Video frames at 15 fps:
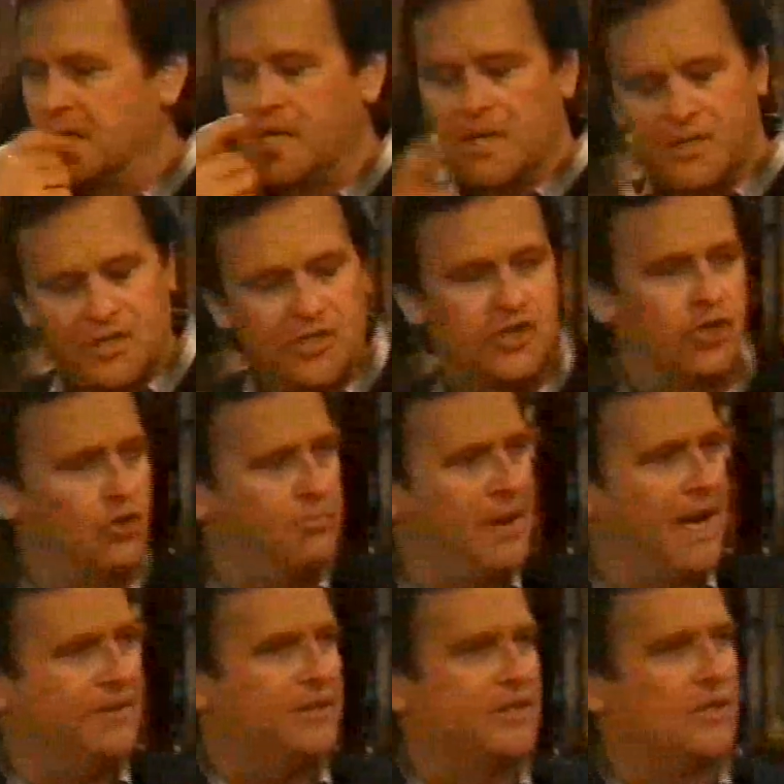It's just too
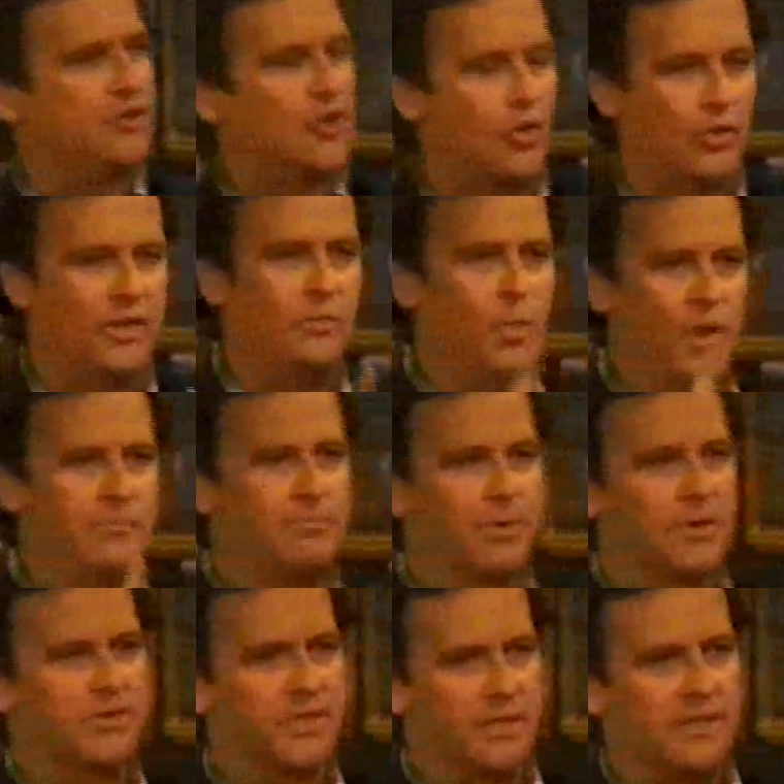bad that there's only one
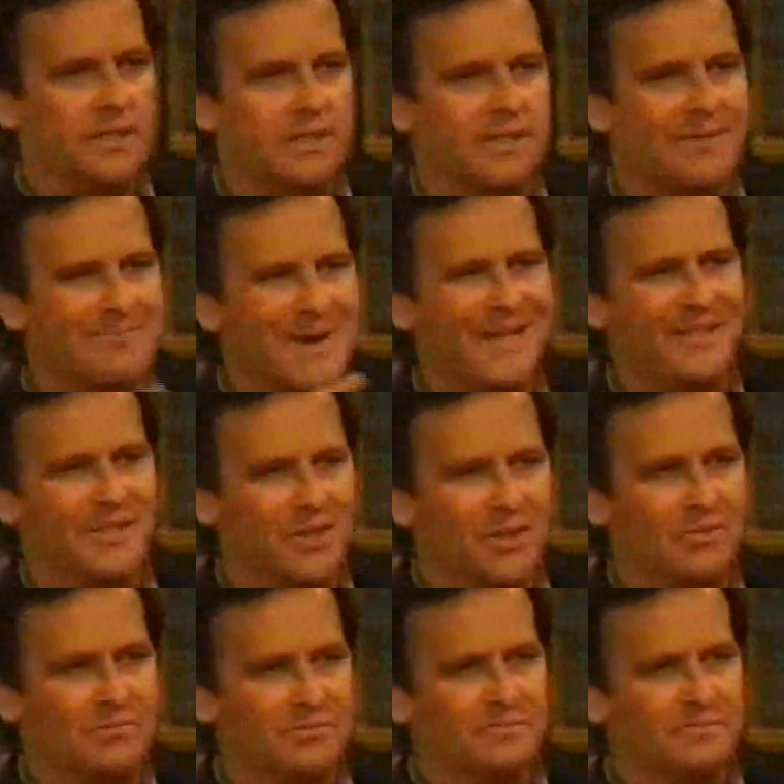person that might know.